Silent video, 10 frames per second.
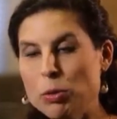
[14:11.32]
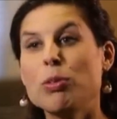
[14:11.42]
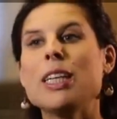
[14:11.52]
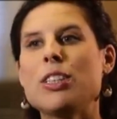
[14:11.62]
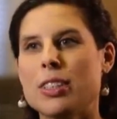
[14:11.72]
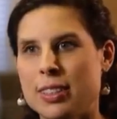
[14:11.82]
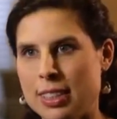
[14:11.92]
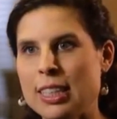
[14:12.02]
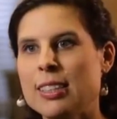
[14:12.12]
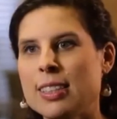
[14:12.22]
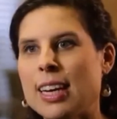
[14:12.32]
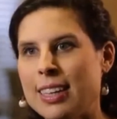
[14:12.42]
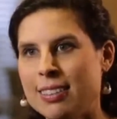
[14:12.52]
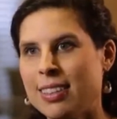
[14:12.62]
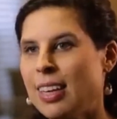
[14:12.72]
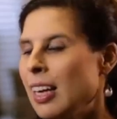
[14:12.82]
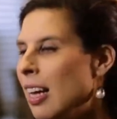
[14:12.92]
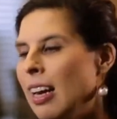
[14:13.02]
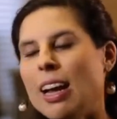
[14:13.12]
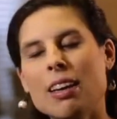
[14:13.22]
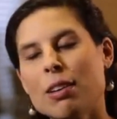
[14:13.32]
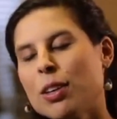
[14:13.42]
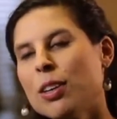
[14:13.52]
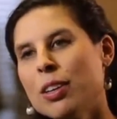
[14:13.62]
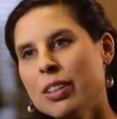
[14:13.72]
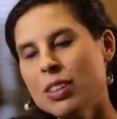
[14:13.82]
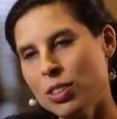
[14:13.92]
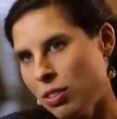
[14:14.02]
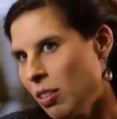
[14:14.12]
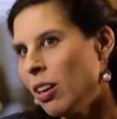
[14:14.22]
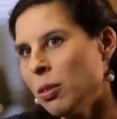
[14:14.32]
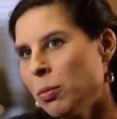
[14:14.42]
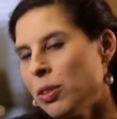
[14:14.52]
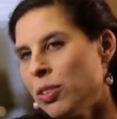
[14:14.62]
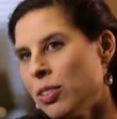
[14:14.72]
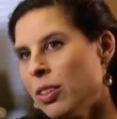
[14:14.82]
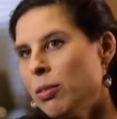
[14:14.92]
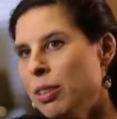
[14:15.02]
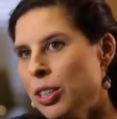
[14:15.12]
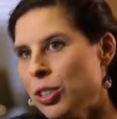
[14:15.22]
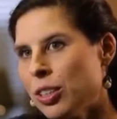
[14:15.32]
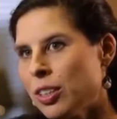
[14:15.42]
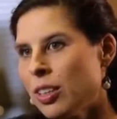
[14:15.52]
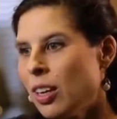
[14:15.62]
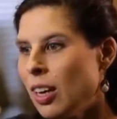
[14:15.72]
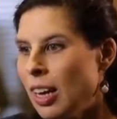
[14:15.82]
regions inside, like a Kurdish autonomous region,